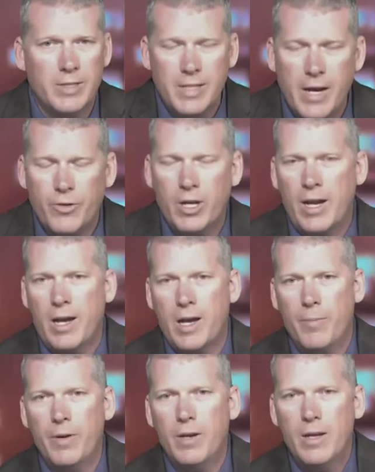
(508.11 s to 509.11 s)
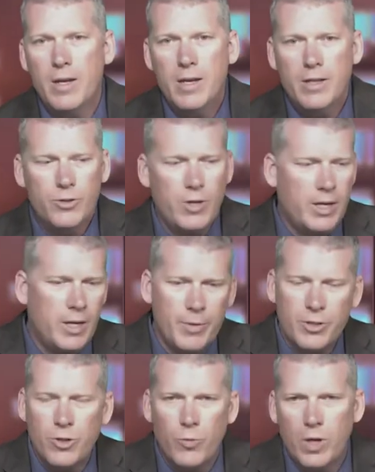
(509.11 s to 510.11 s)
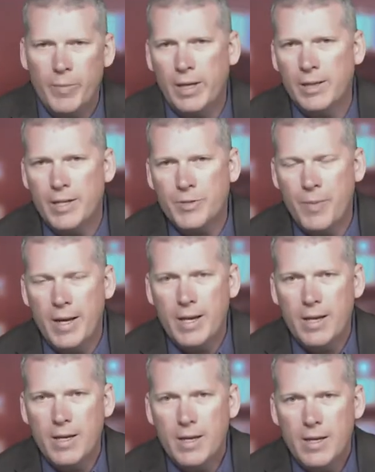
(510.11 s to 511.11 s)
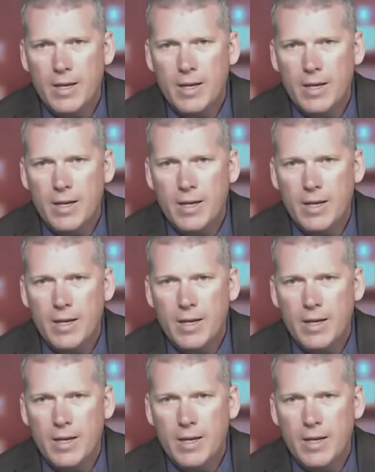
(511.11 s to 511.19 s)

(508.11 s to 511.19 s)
That's never going to happen. Drug companies don't want to make less money.